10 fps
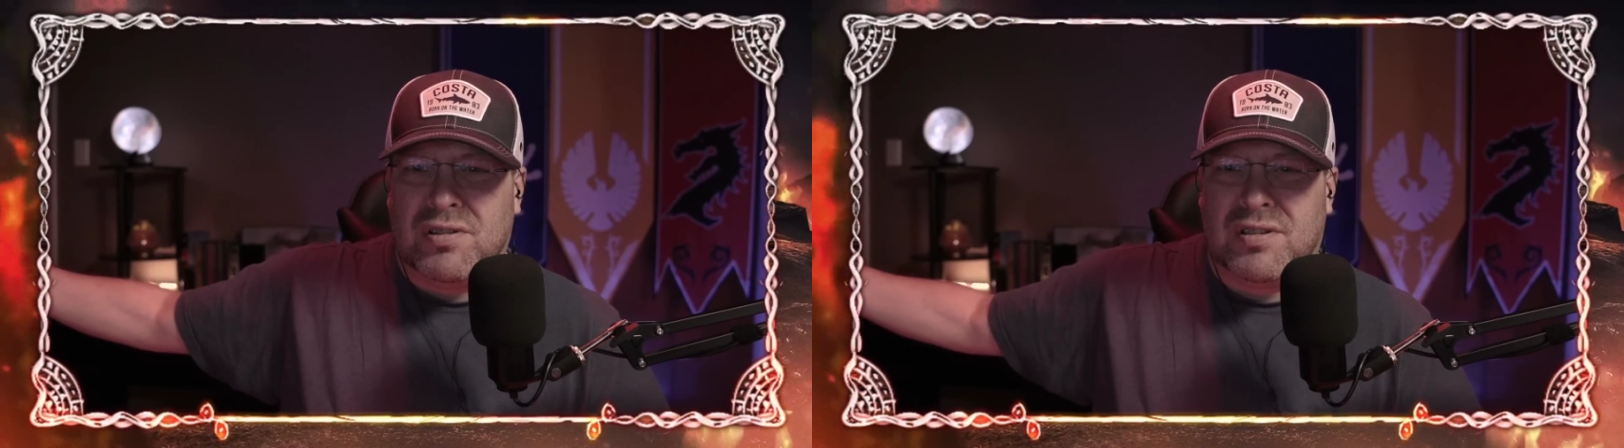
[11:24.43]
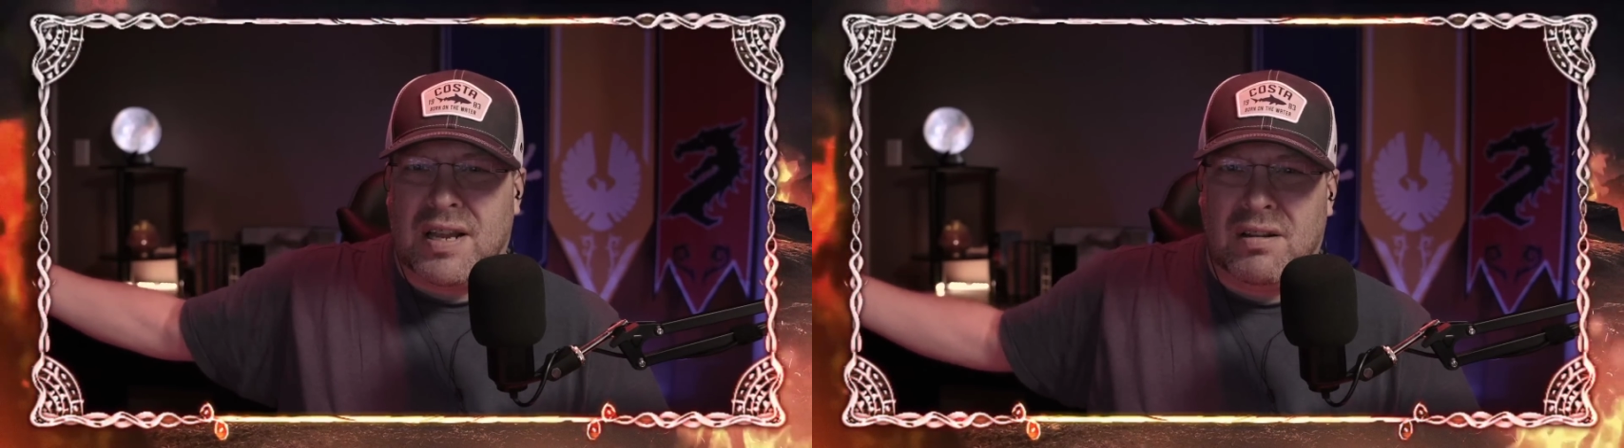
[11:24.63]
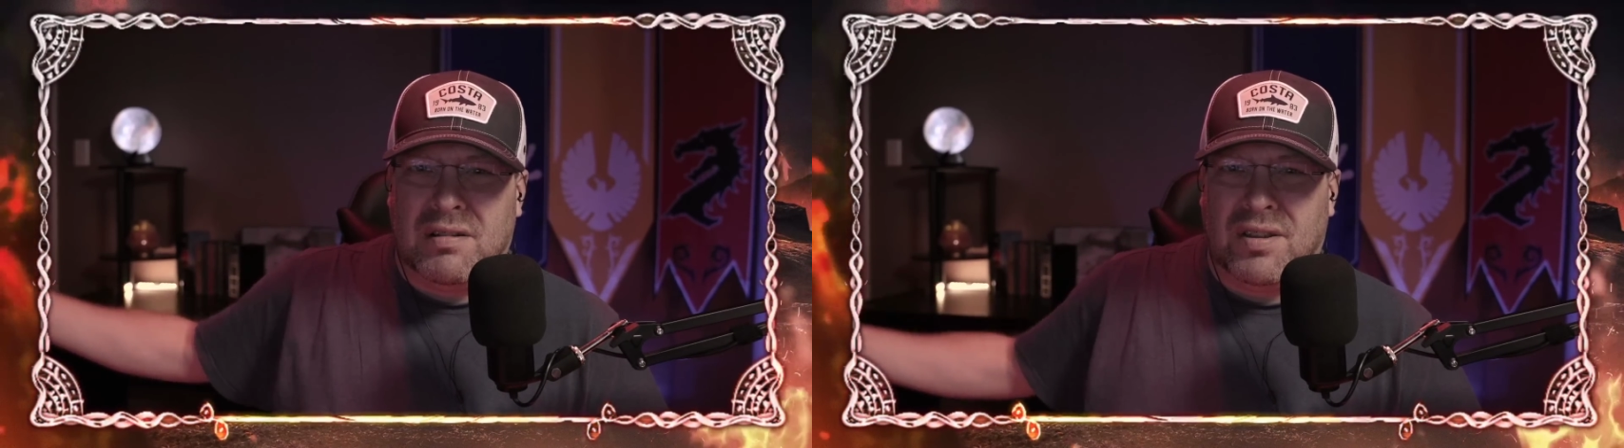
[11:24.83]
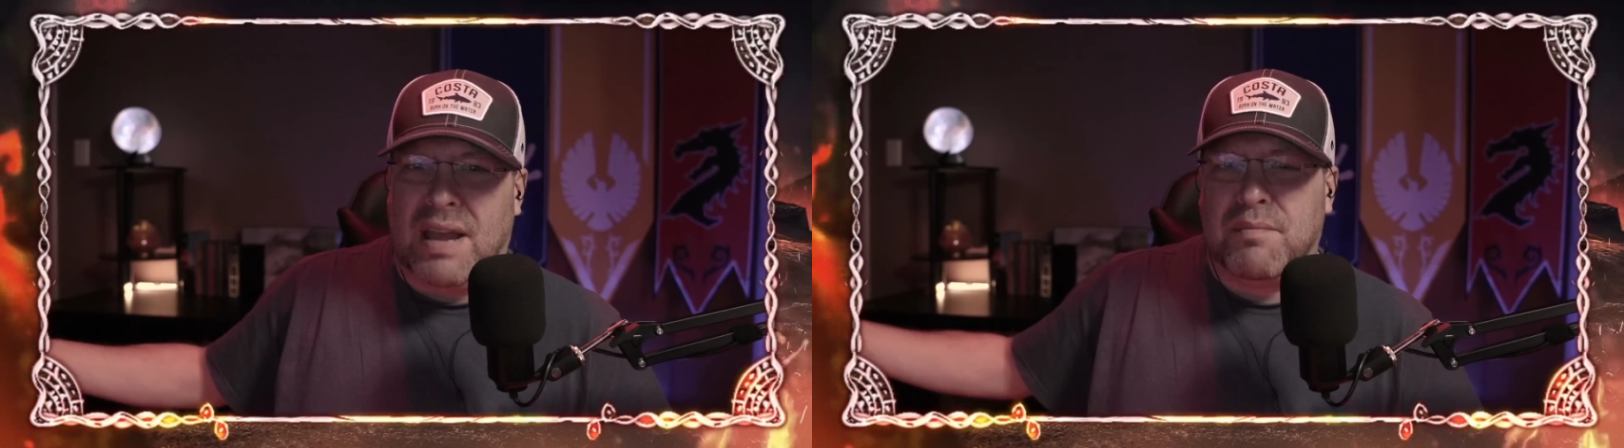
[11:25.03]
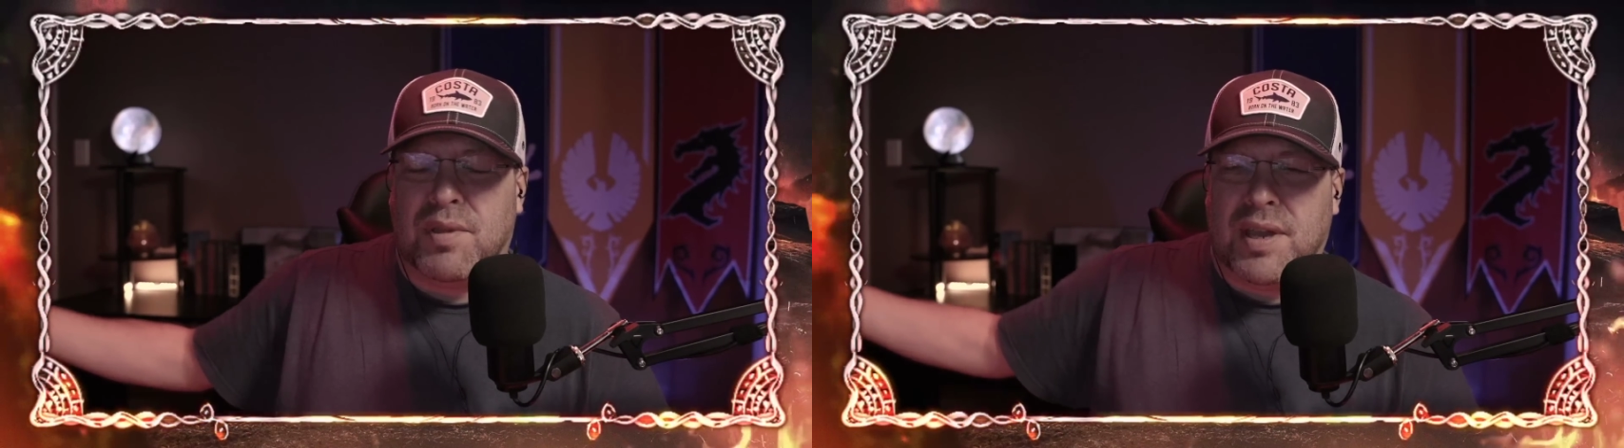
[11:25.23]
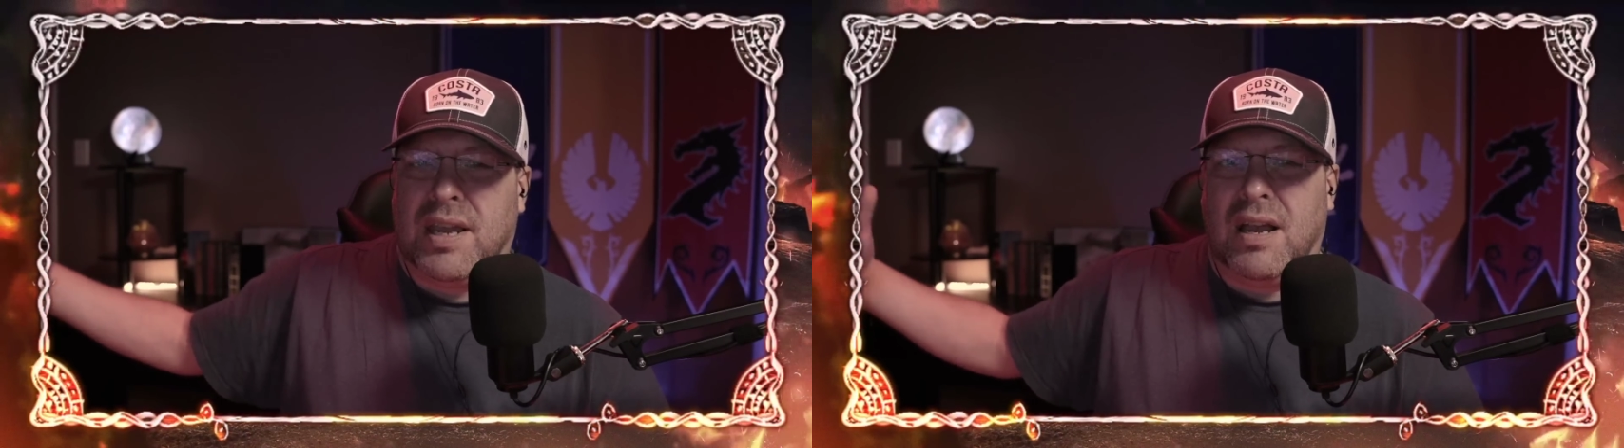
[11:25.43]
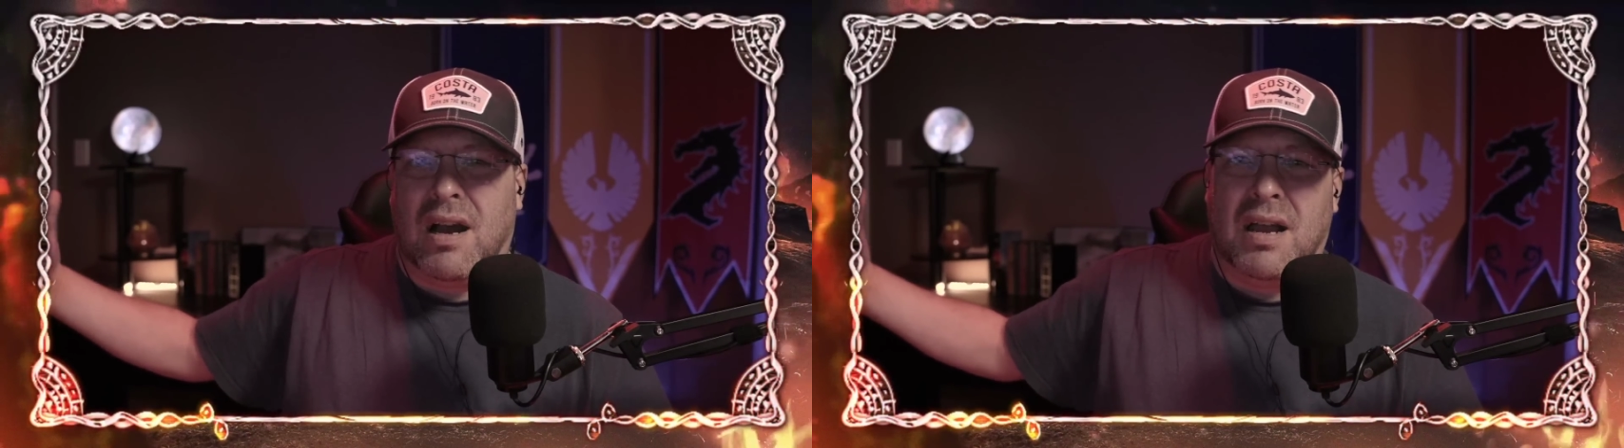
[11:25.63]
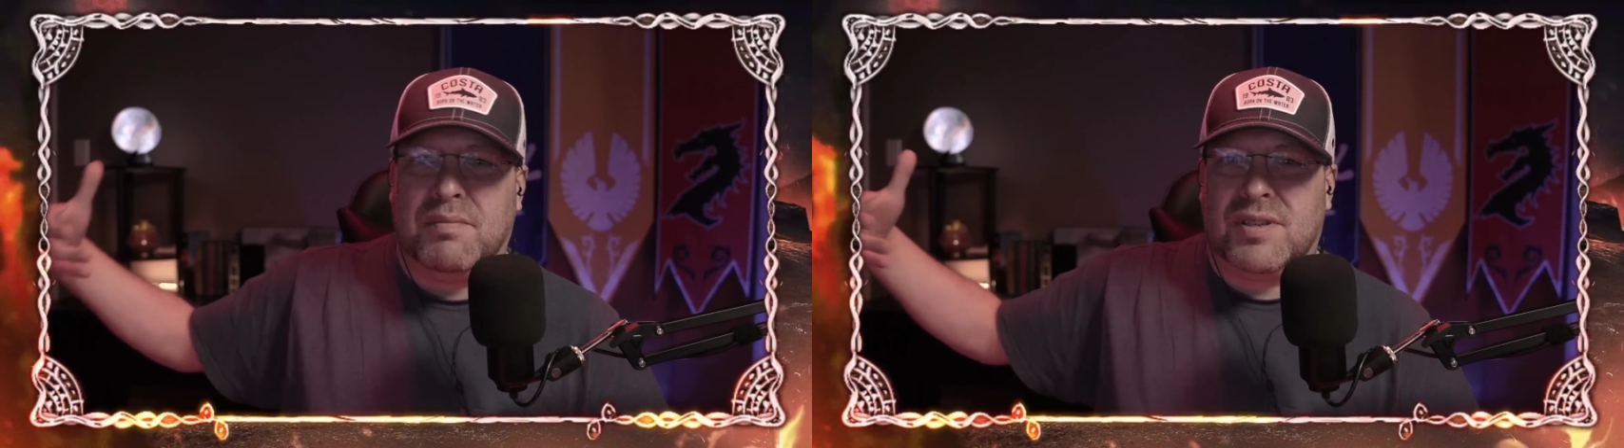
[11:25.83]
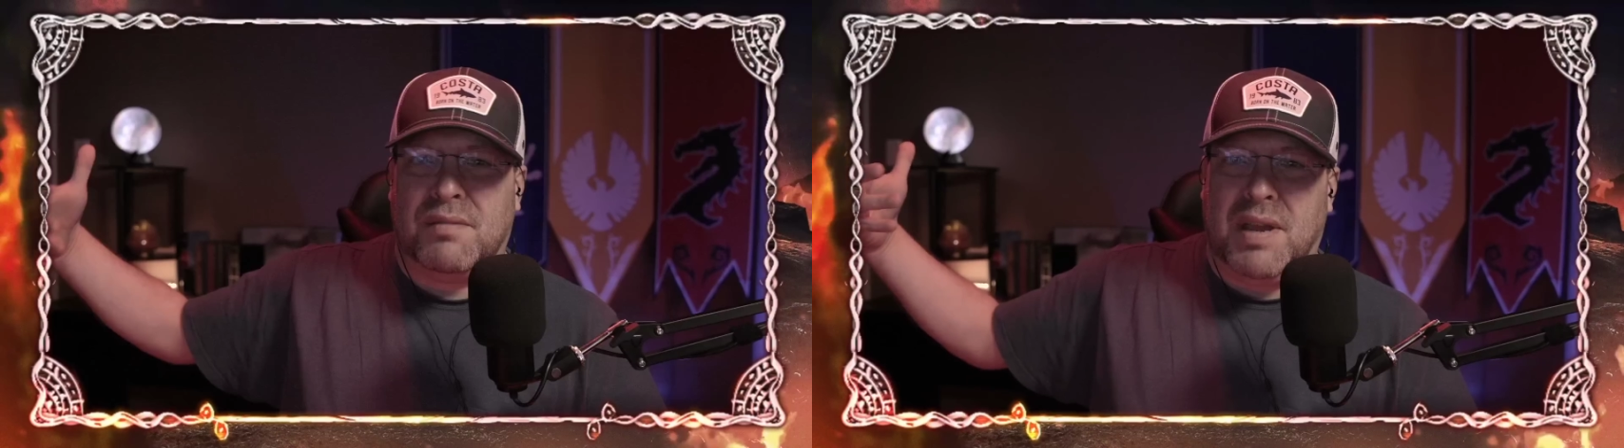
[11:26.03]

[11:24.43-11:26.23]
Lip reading: that them thinking I'm some